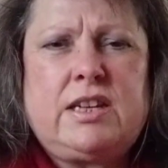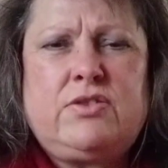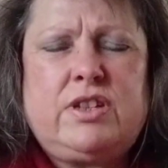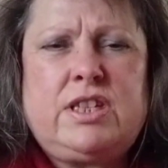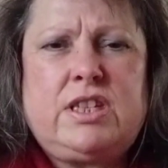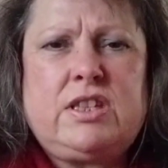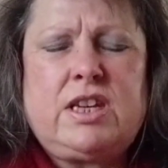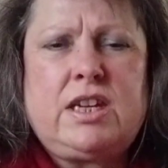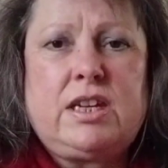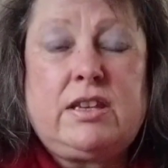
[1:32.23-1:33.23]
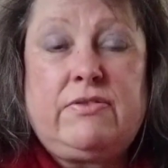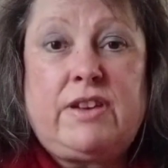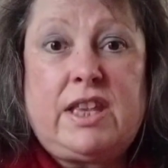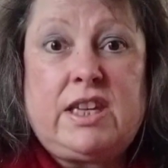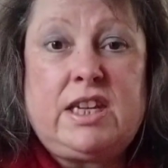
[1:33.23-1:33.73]
I dread to think. The
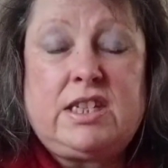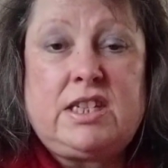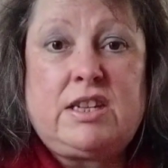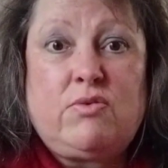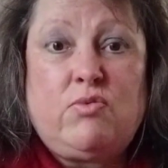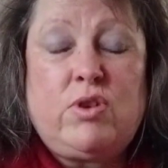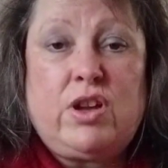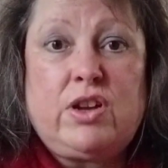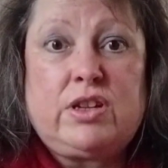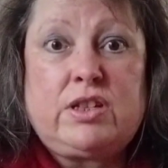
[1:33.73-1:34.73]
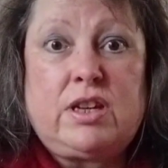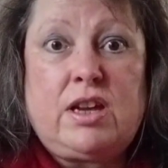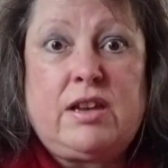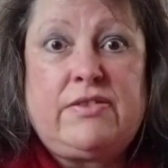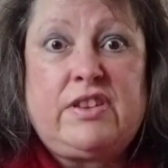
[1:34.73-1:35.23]
fact that it still worked,
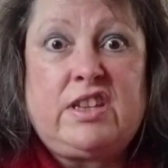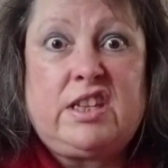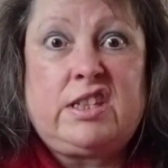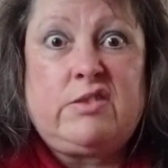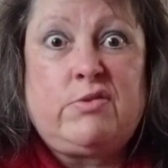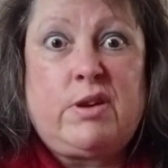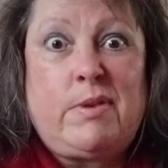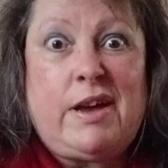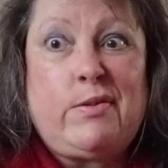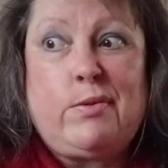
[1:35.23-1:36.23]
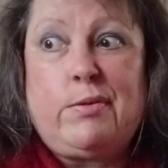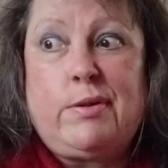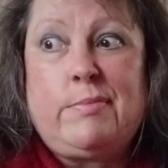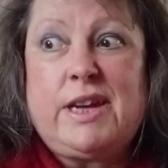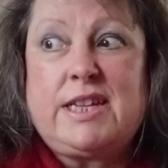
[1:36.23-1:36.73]
that it still come out,
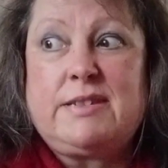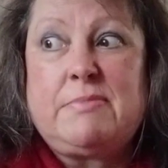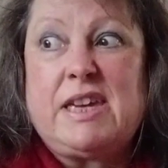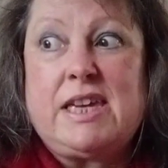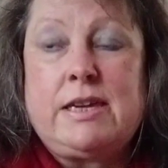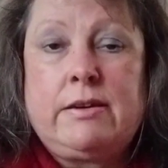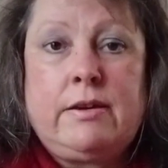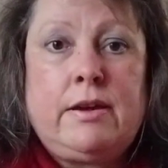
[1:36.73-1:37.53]
amazed me.